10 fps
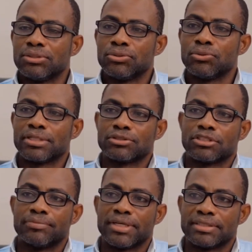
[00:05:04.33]
who are
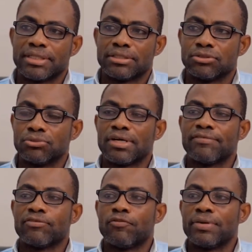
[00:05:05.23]
suspected to
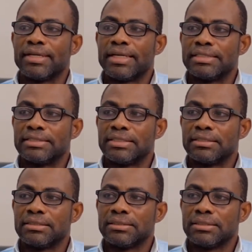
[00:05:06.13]
have
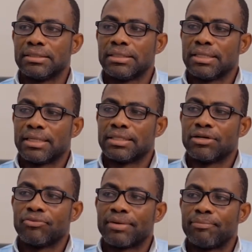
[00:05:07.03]
COVID-19, and then
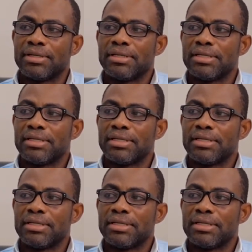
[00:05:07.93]
rapid